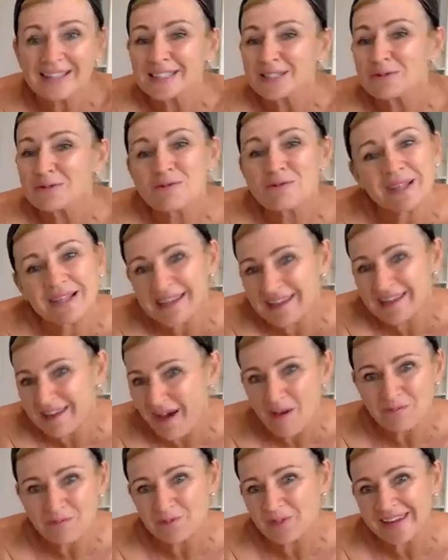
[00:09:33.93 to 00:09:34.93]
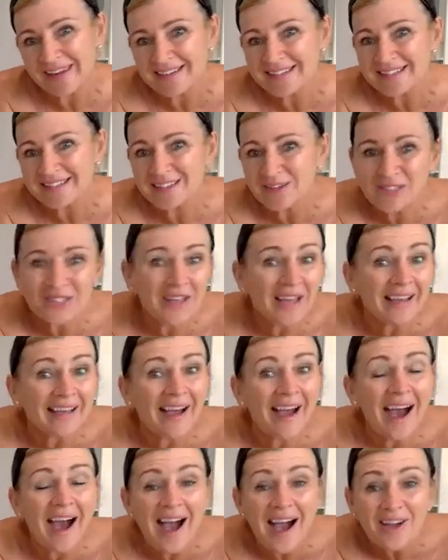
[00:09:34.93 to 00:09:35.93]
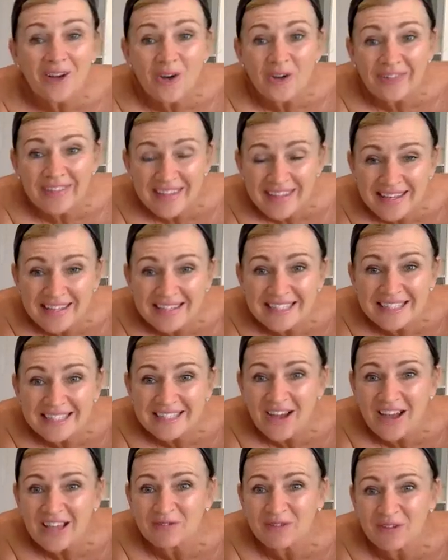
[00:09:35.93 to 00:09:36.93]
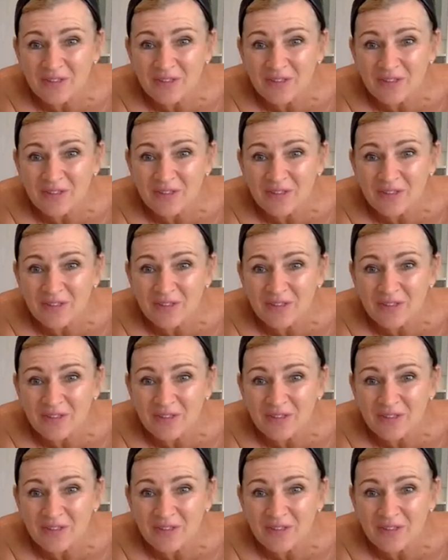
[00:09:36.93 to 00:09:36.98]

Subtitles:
It's really comforting. So it's like a hug on the inside